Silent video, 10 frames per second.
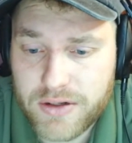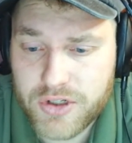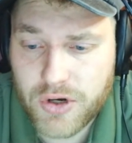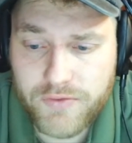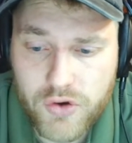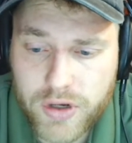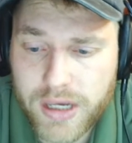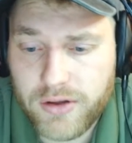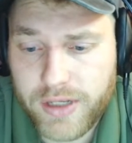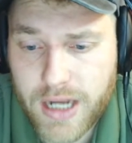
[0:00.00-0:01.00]
So if you can
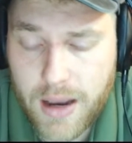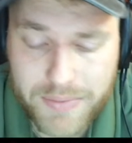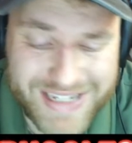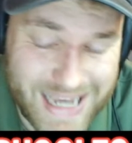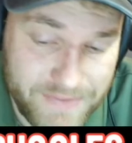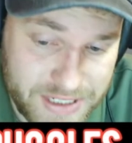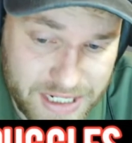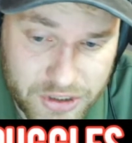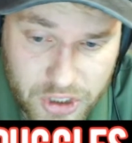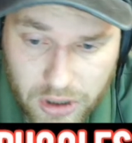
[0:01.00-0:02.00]
clean up
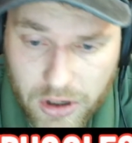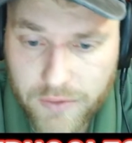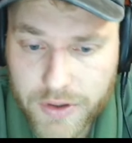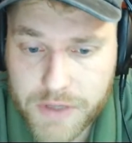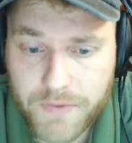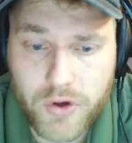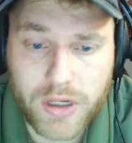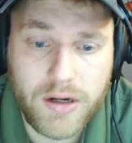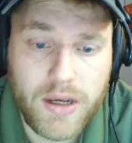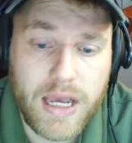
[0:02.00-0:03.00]
17 turnovers, if you can